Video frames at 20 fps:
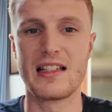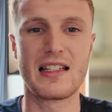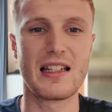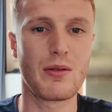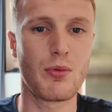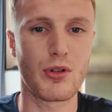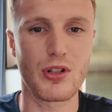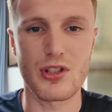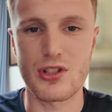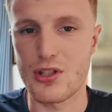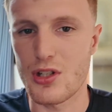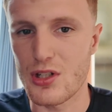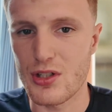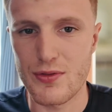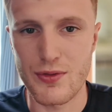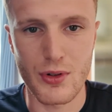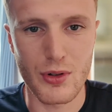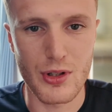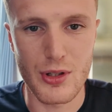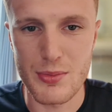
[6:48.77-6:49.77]
see what the search
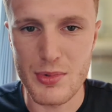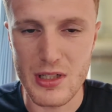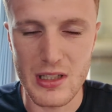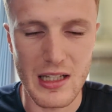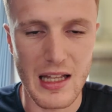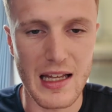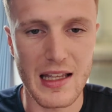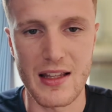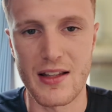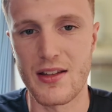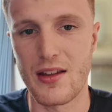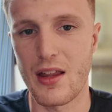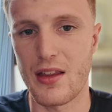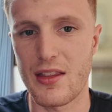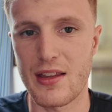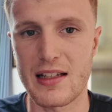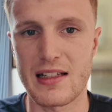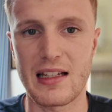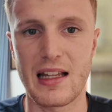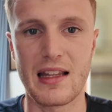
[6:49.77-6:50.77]
volumes are like and
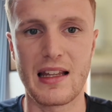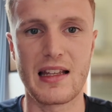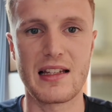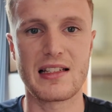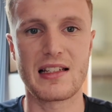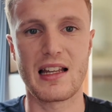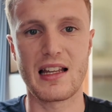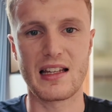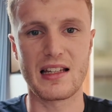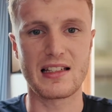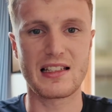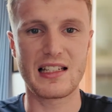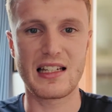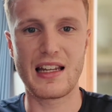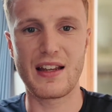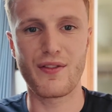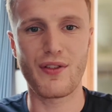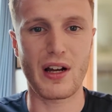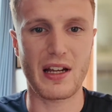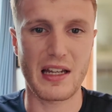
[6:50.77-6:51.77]
things like this, and
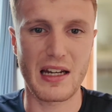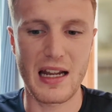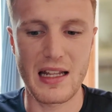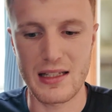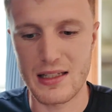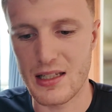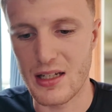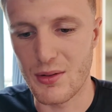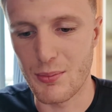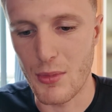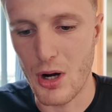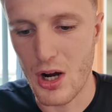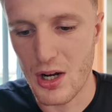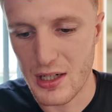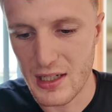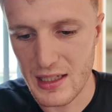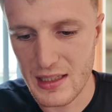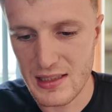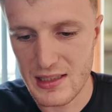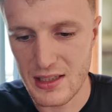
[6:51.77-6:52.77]
see if I can enter the
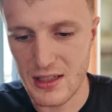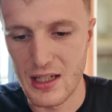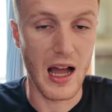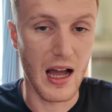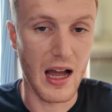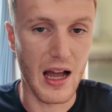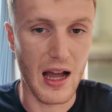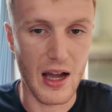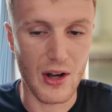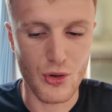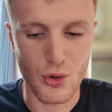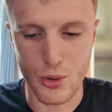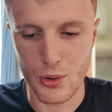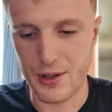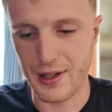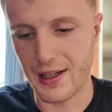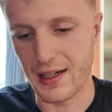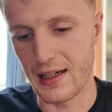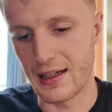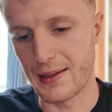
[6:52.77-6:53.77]
market
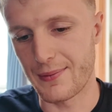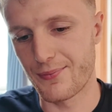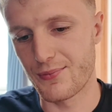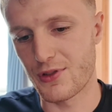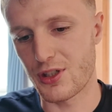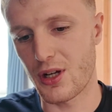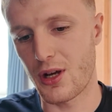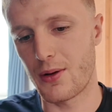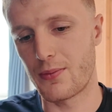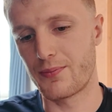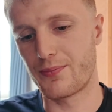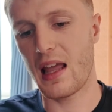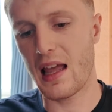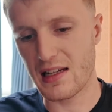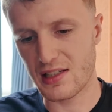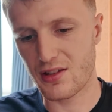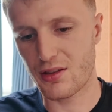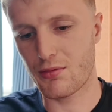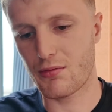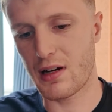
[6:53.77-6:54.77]
accordingly. So
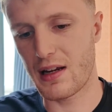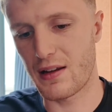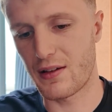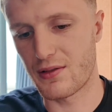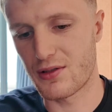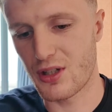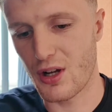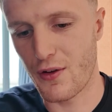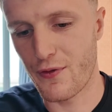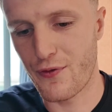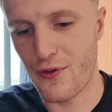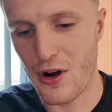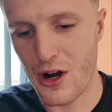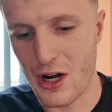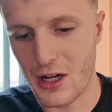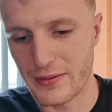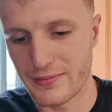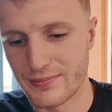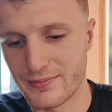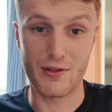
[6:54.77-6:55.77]
that's 3 so
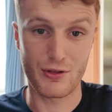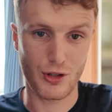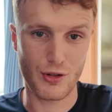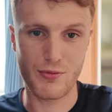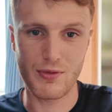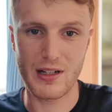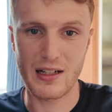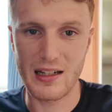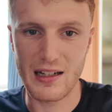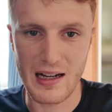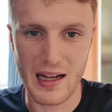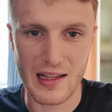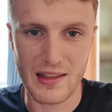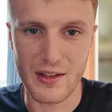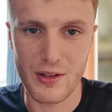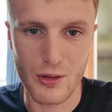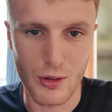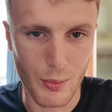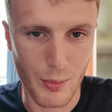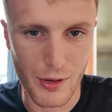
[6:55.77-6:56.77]
far. I do really like
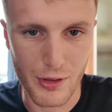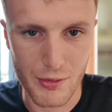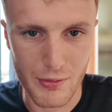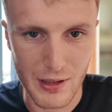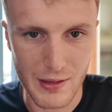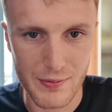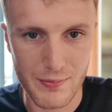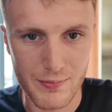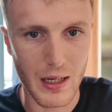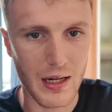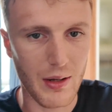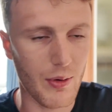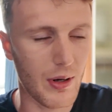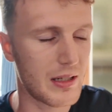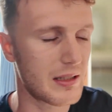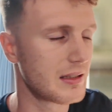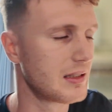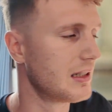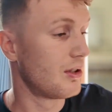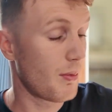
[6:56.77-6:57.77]
the number 3, by the
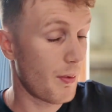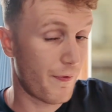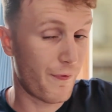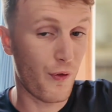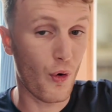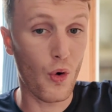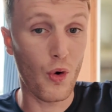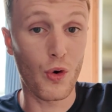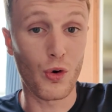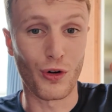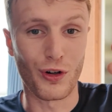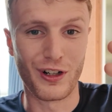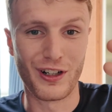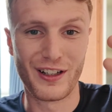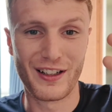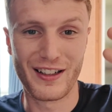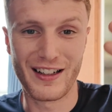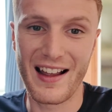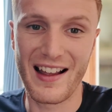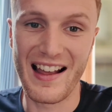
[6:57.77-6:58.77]
way. Number
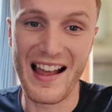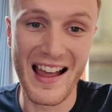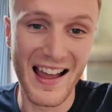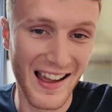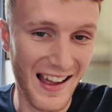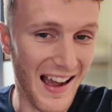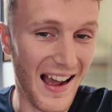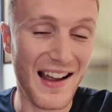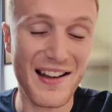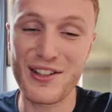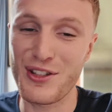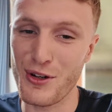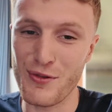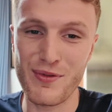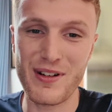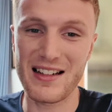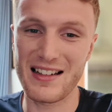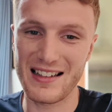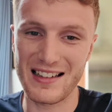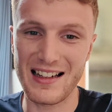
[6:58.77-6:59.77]
4, I do
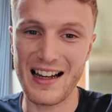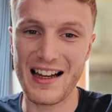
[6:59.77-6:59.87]
really